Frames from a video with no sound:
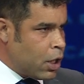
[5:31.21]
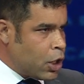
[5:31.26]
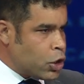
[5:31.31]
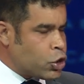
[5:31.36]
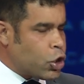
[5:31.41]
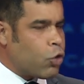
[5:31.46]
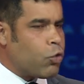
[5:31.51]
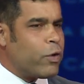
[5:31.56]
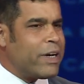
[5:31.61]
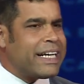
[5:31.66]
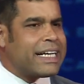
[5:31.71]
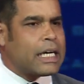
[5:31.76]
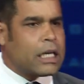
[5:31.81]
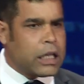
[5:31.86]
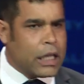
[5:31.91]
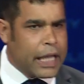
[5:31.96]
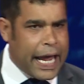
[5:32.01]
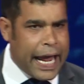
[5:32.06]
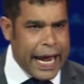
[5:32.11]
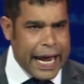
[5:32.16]
to
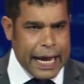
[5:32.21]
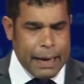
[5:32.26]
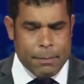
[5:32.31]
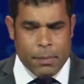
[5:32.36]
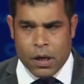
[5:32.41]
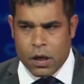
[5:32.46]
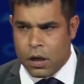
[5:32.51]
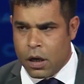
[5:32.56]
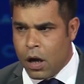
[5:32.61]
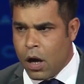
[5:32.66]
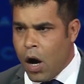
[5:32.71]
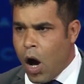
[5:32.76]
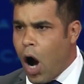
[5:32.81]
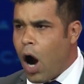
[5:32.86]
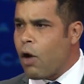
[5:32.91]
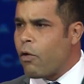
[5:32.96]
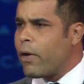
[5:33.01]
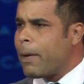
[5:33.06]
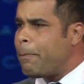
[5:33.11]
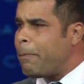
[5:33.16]
reclaim
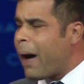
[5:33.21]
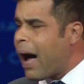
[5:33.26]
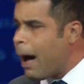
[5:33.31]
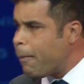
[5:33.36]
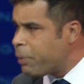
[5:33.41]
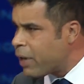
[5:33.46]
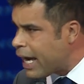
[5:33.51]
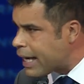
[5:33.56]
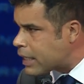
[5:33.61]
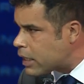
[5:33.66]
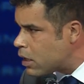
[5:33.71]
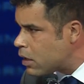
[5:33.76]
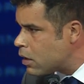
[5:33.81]
our republic,